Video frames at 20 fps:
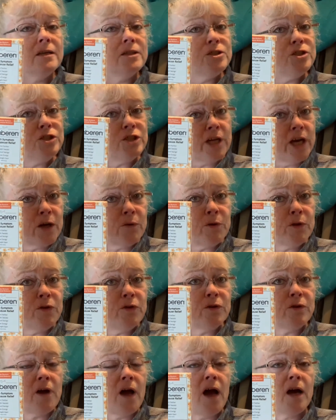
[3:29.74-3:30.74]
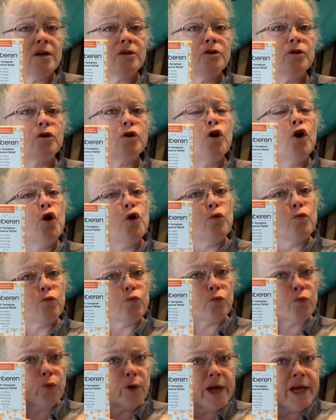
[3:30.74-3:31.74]
check with your doctor,
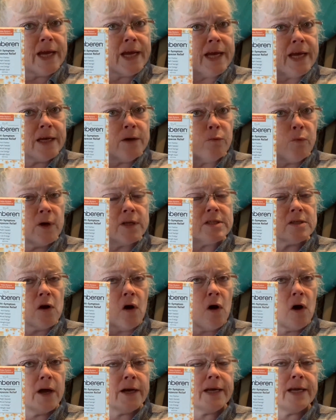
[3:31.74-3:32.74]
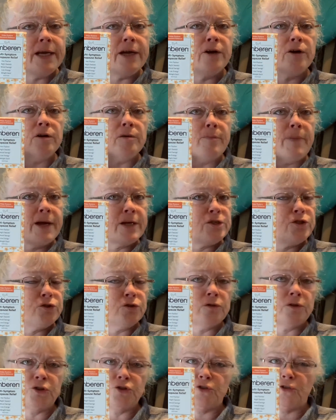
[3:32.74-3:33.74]
read what's on here to make sure
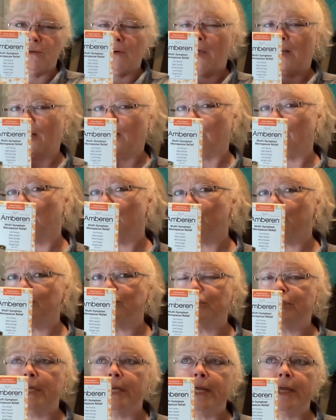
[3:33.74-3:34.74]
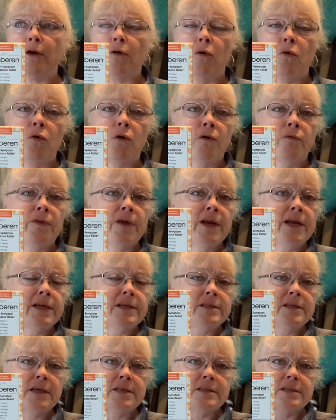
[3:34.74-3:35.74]
that you're not allergic or that it
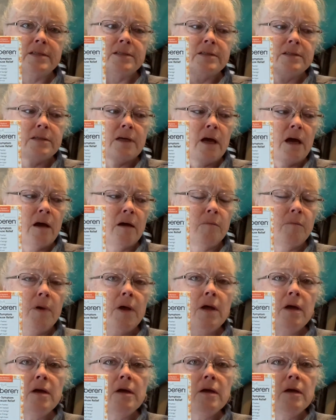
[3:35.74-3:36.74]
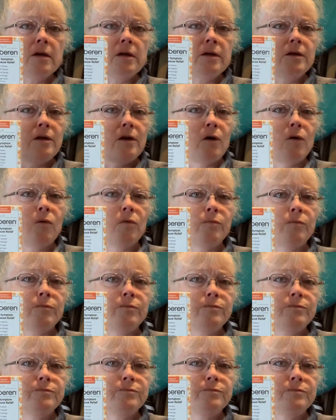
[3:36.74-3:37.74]
doesn't, um, you know,
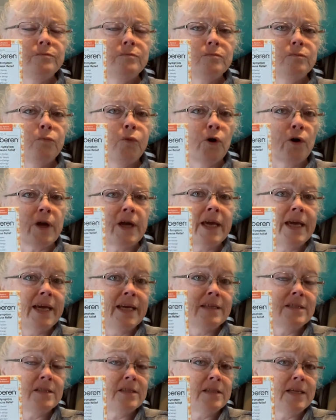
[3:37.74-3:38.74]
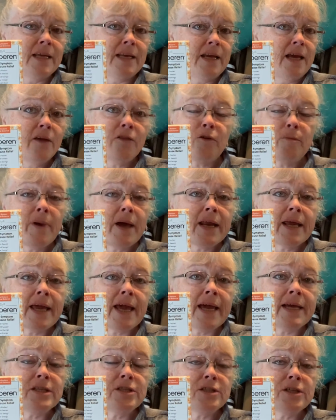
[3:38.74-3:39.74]
work against any other
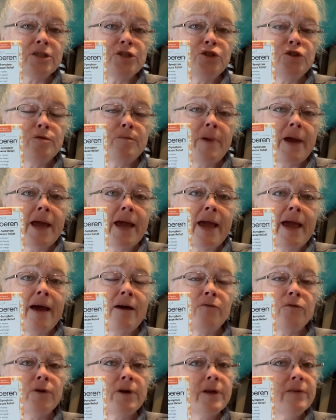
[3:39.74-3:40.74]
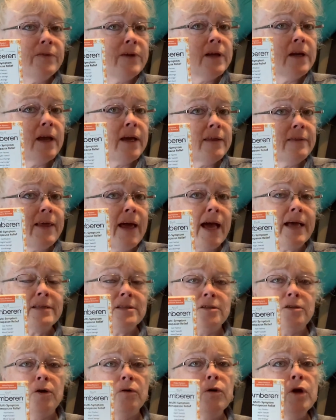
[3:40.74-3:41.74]
medication that you may have or anything like that.
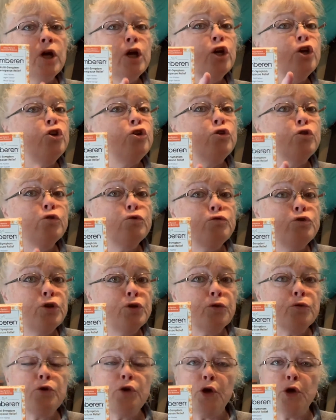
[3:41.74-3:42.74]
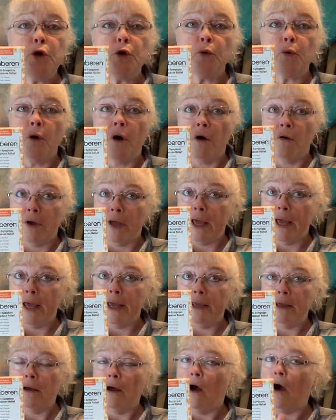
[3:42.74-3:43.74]
So you do you,
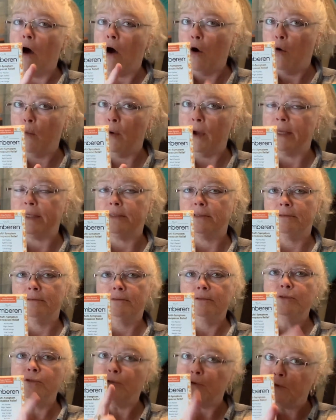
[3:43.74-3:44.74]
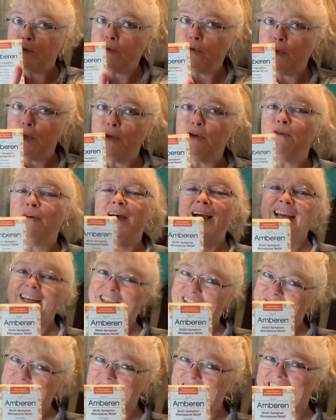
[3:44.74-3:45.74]
okay? Always. You do you. I
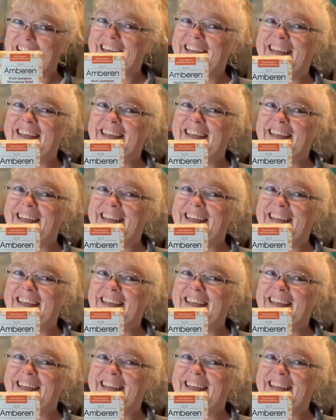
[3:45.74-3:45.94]
do me.